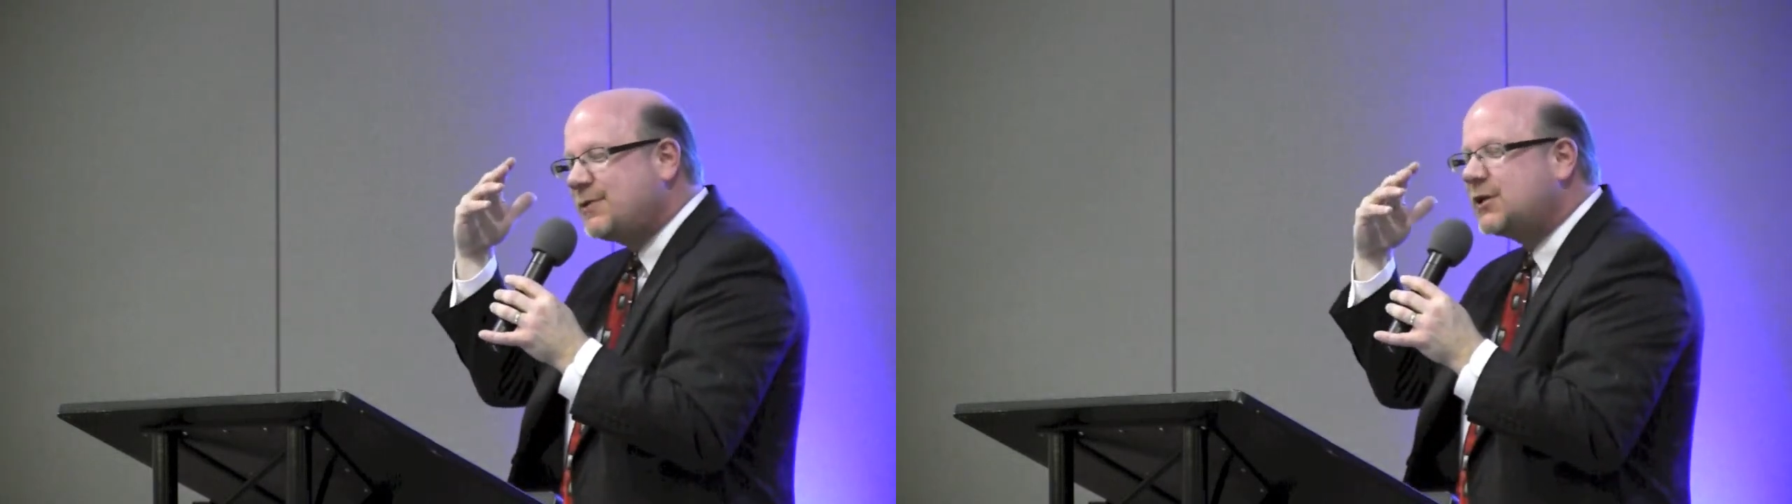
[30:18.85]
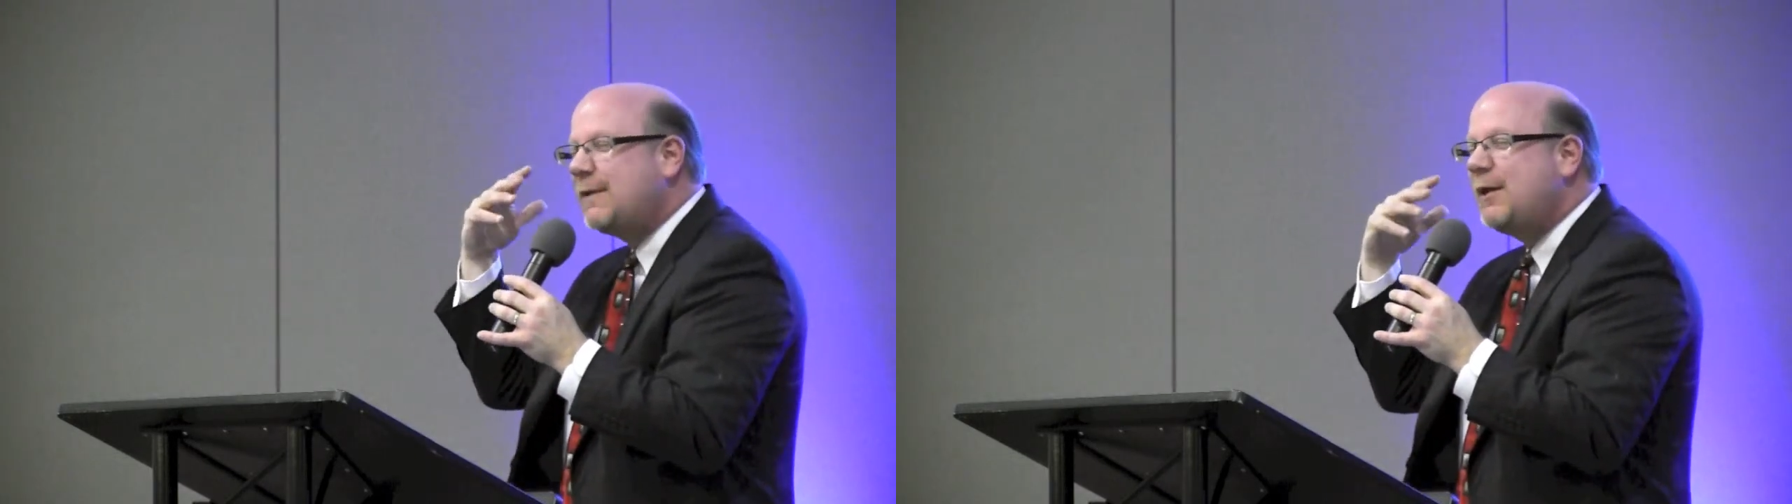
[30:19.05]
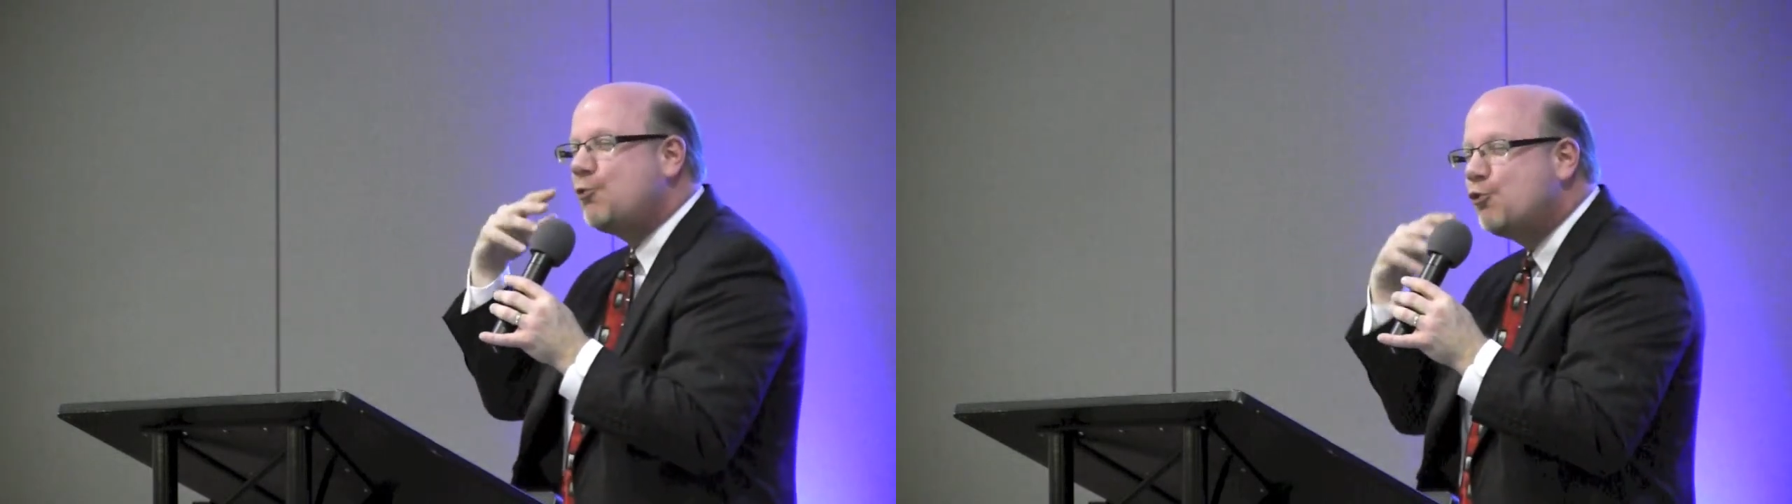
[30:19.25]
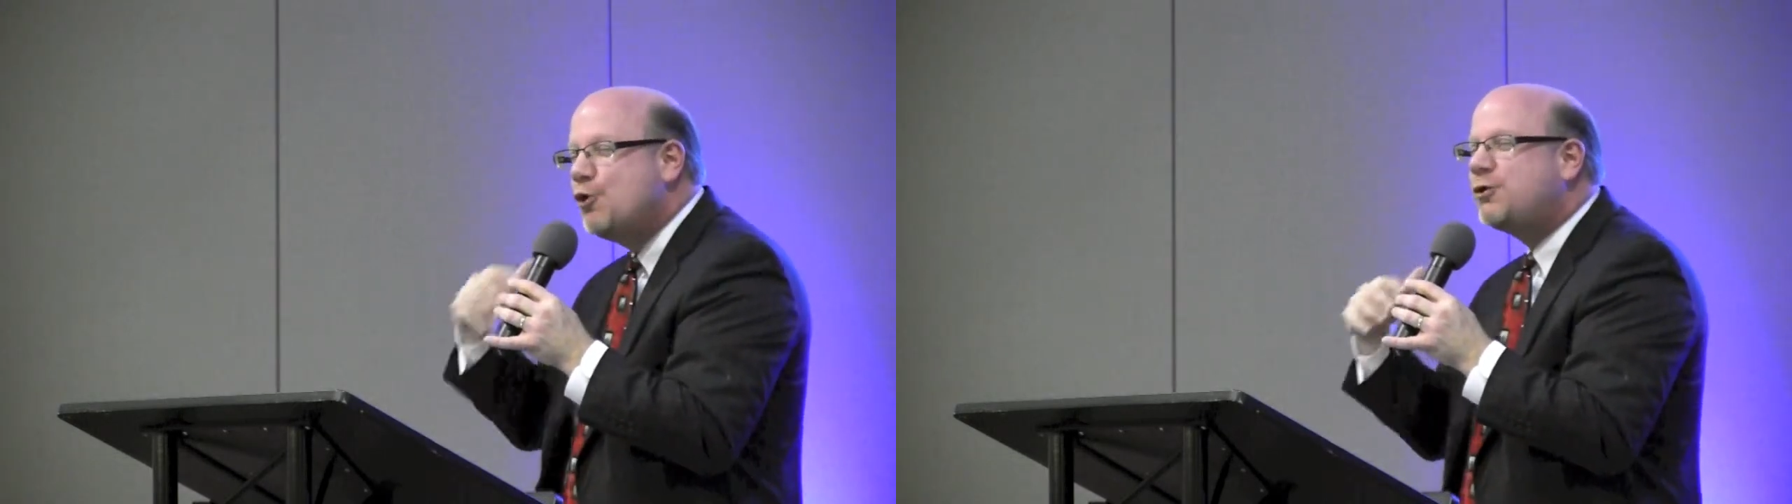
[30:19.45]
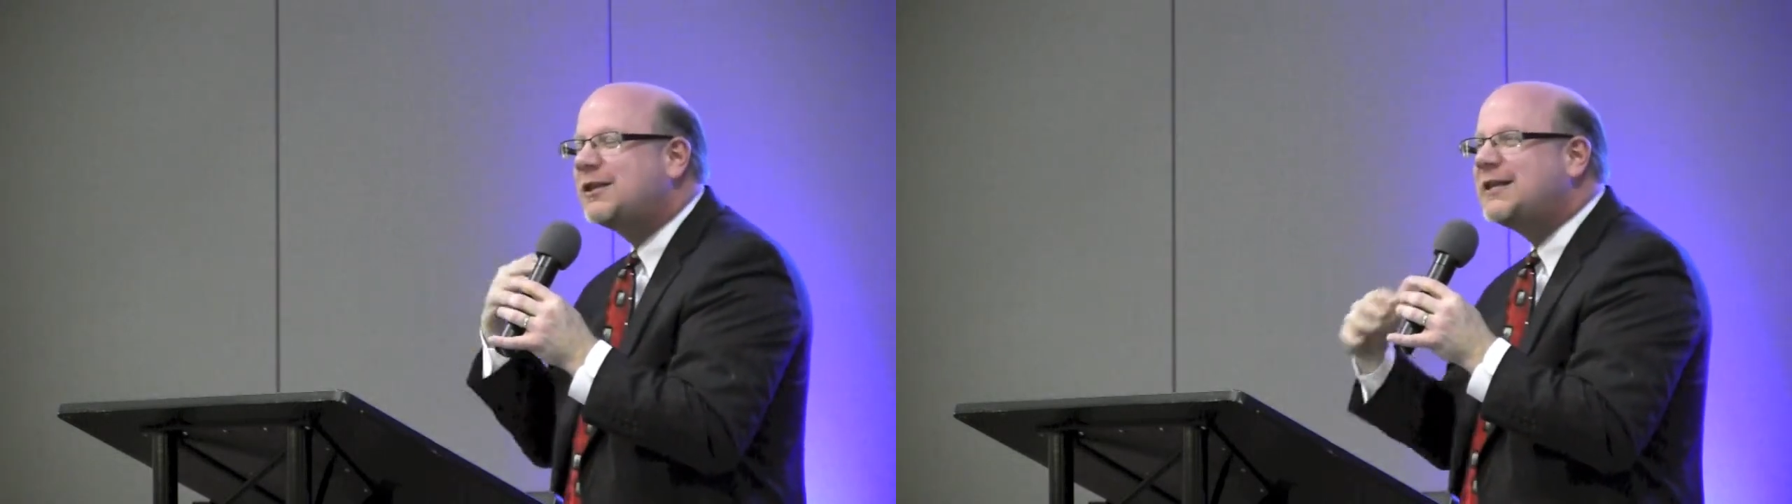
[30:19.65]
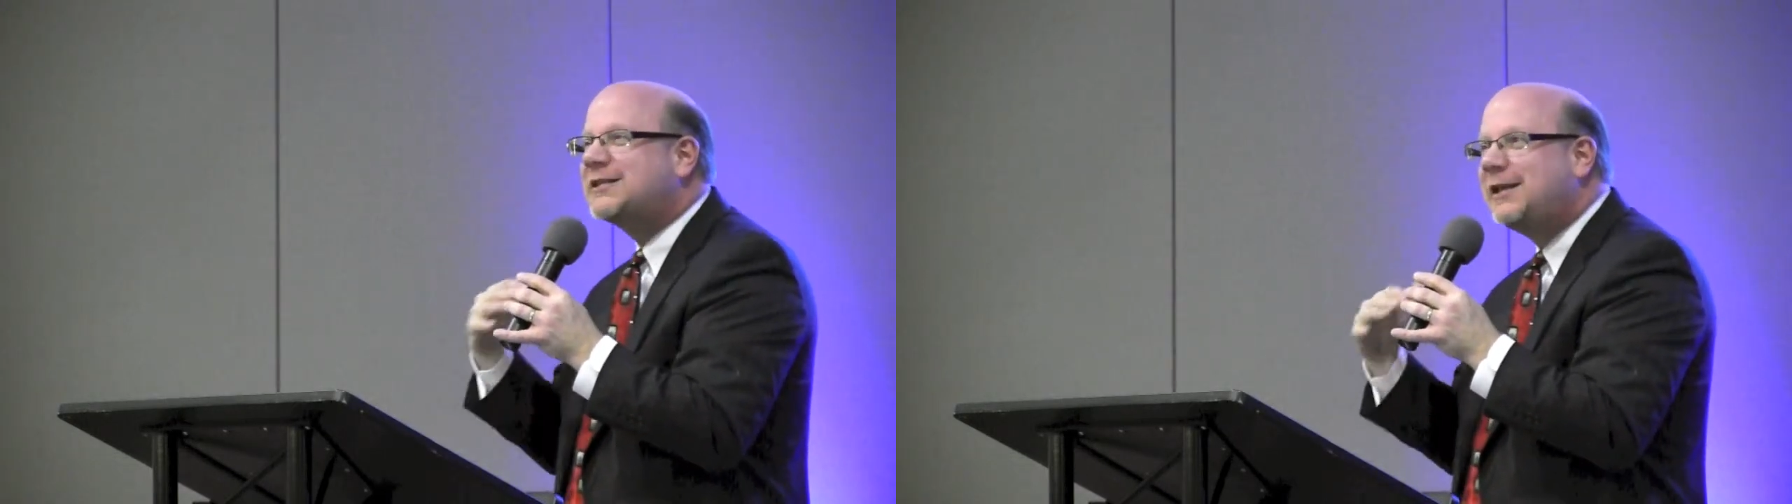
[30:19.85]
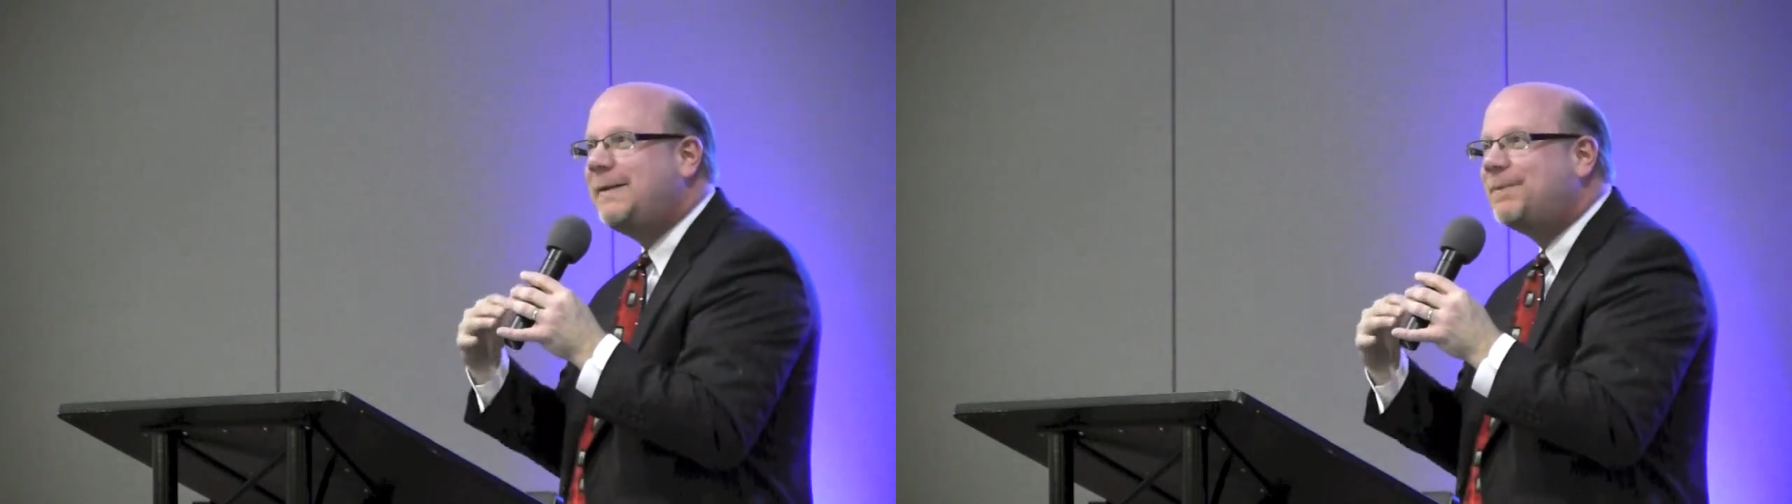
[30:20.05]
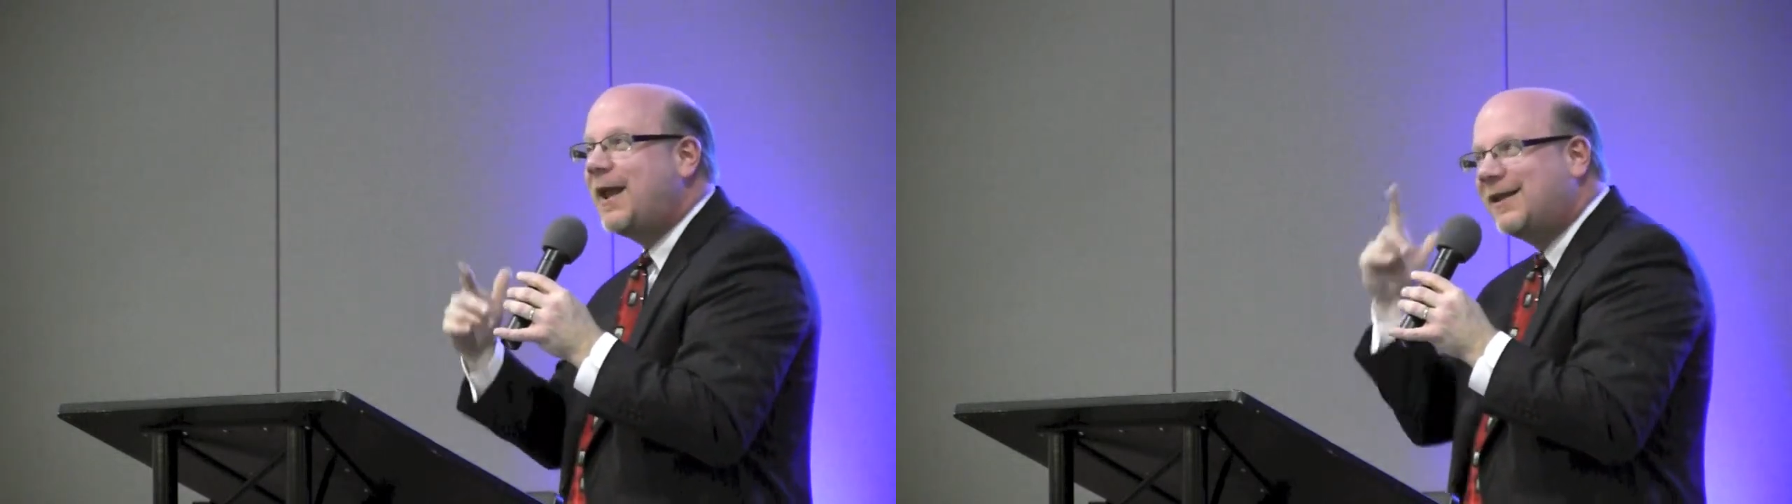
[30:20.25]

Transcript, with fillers: I was going to be ruthlessly.